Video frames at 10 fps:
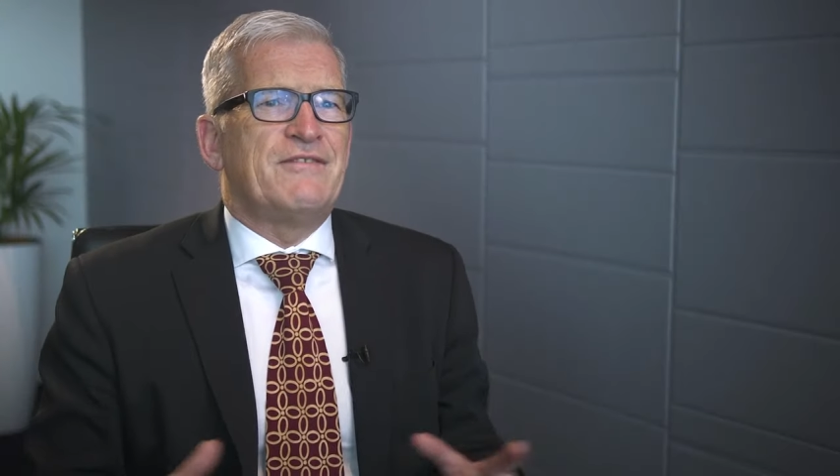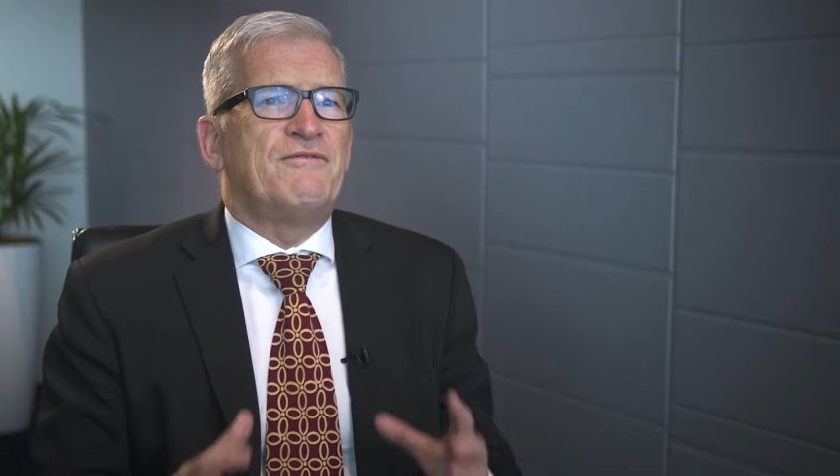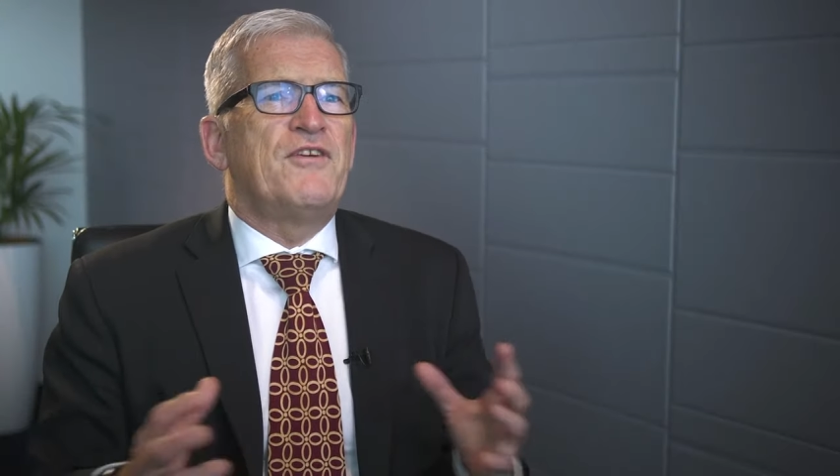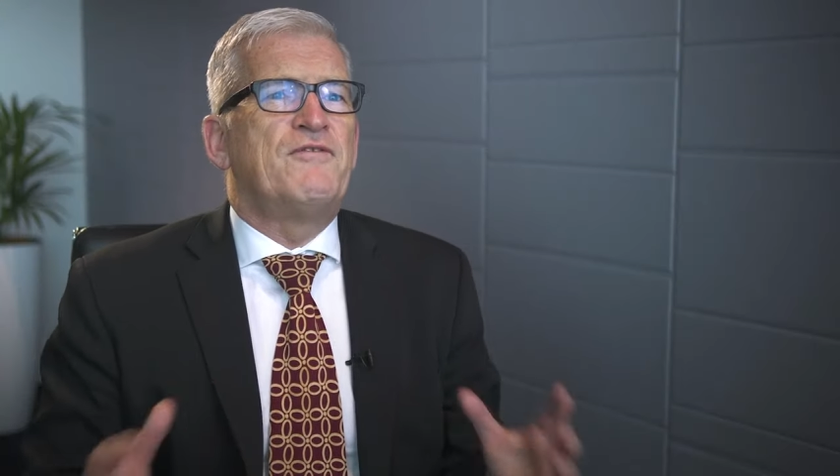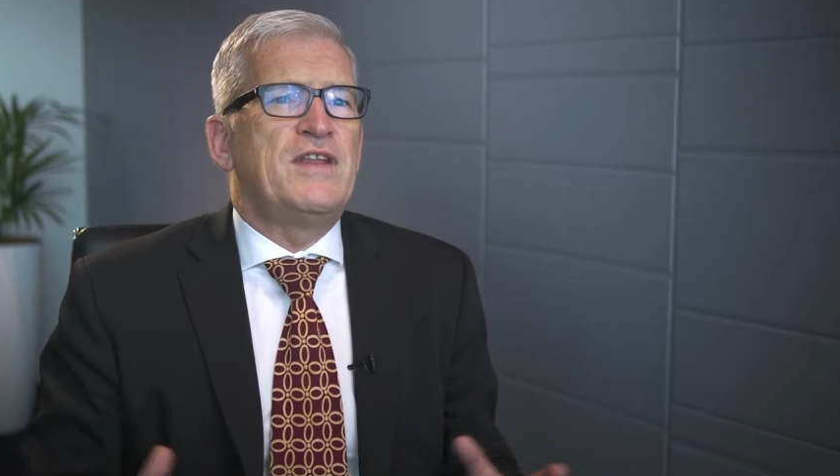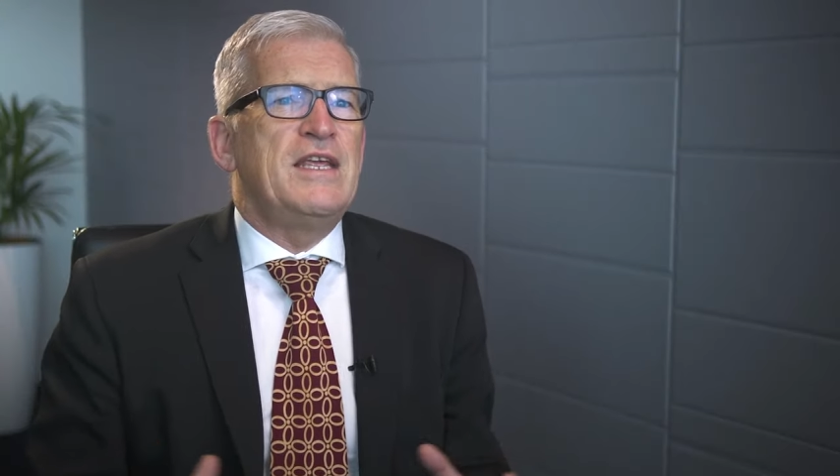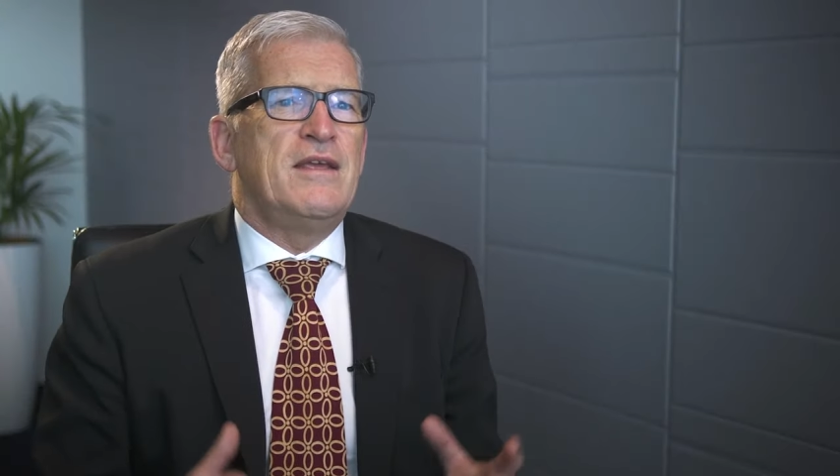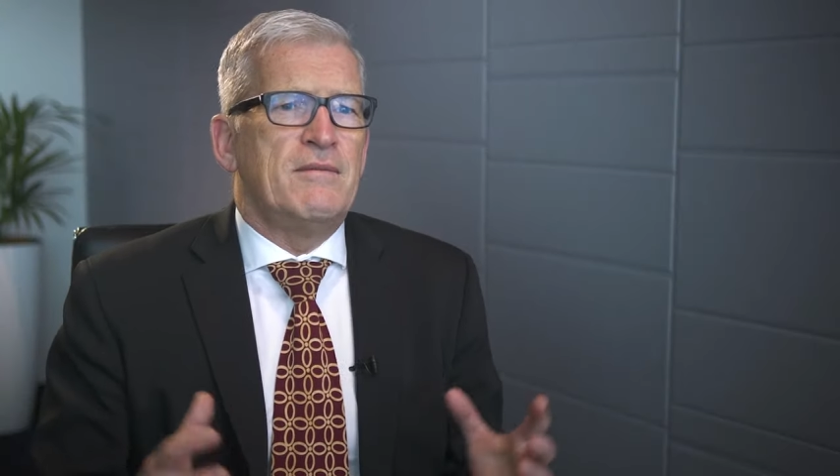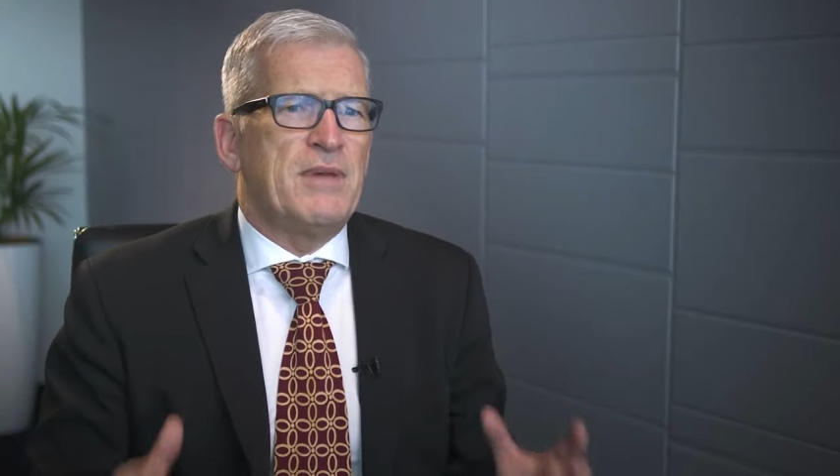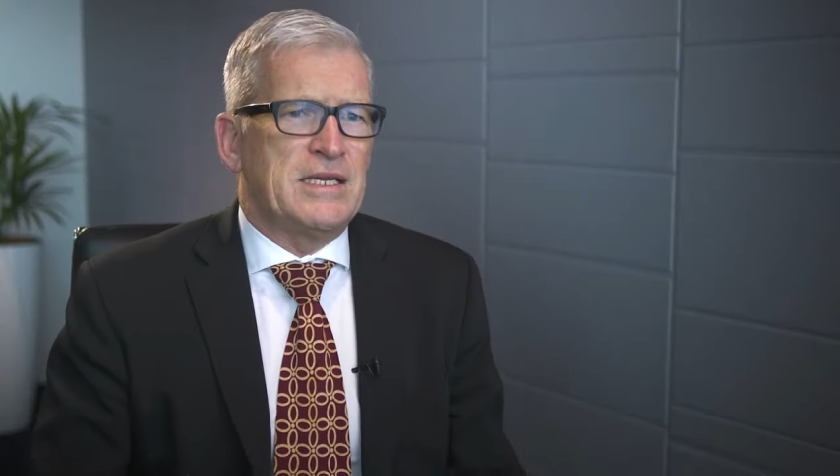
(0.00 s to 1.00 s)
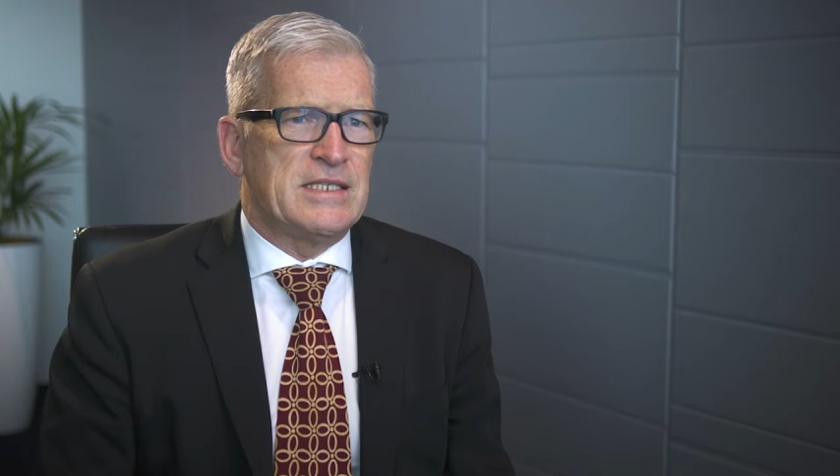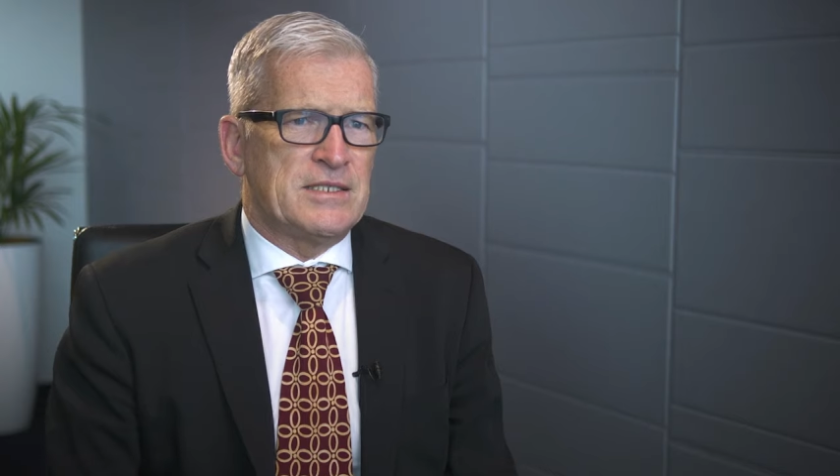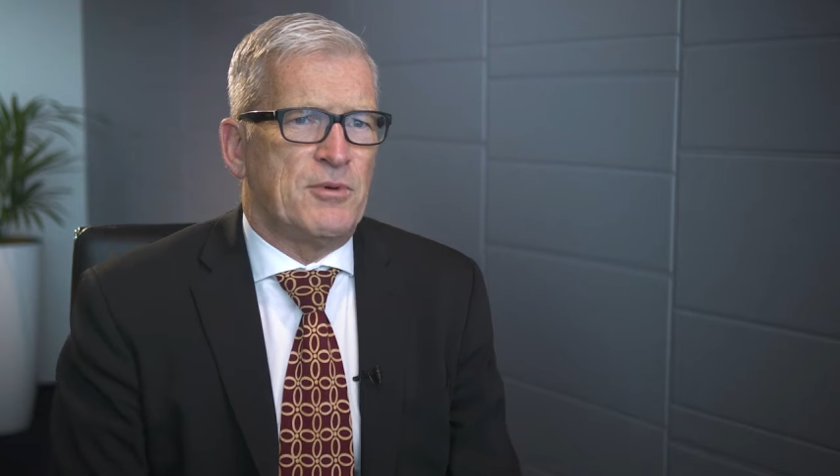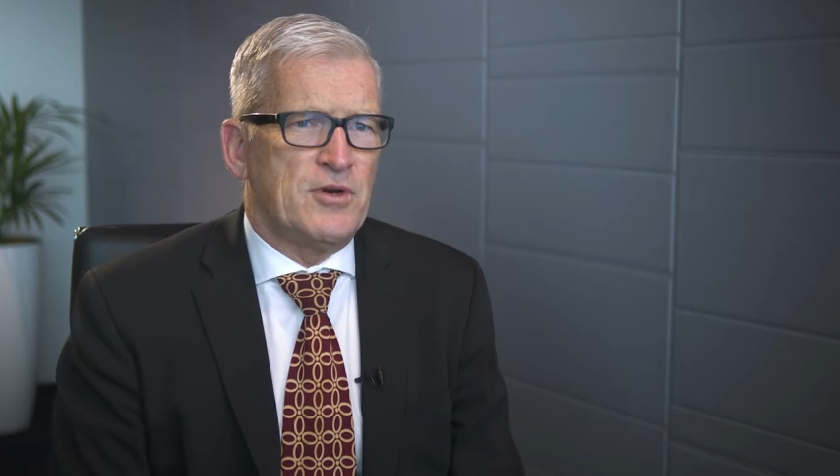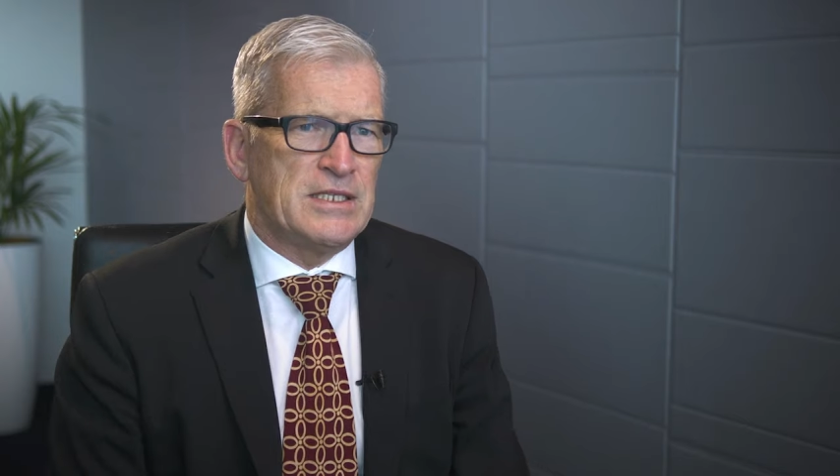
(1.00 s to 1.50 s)
50 basis
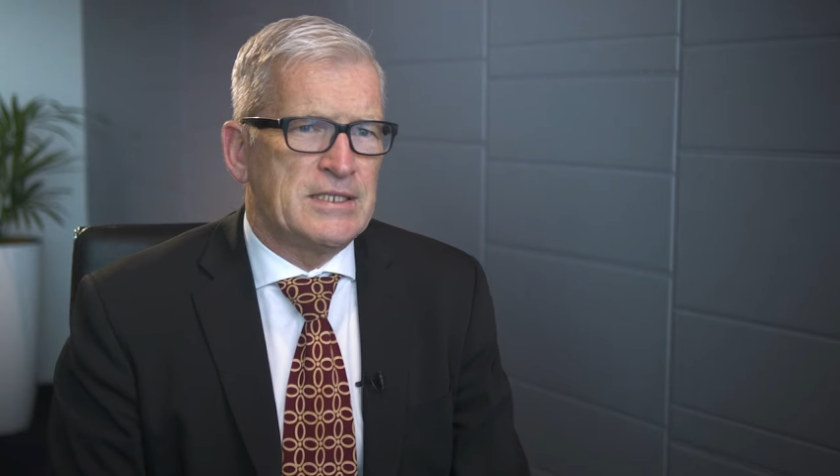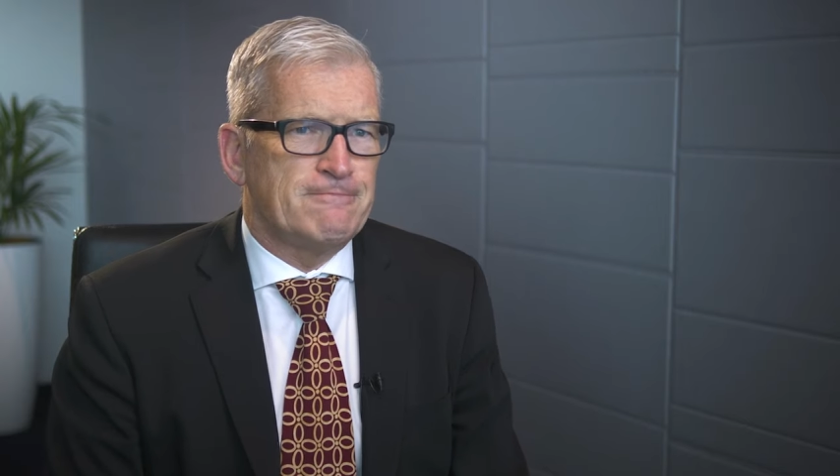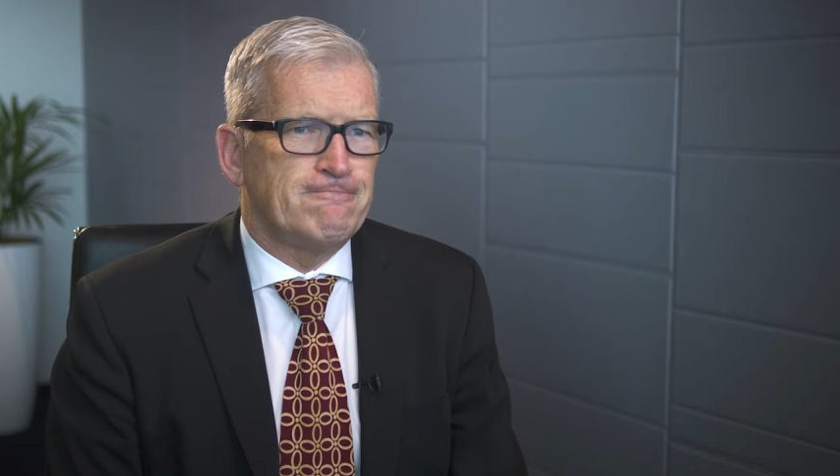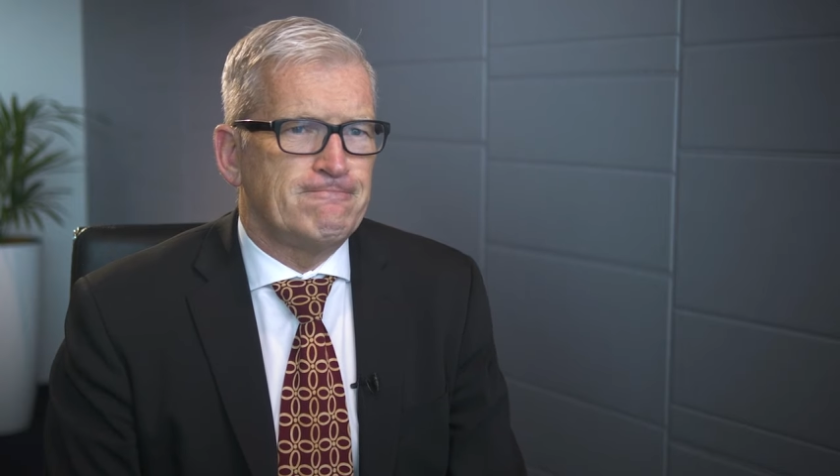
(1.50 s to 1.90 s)
points.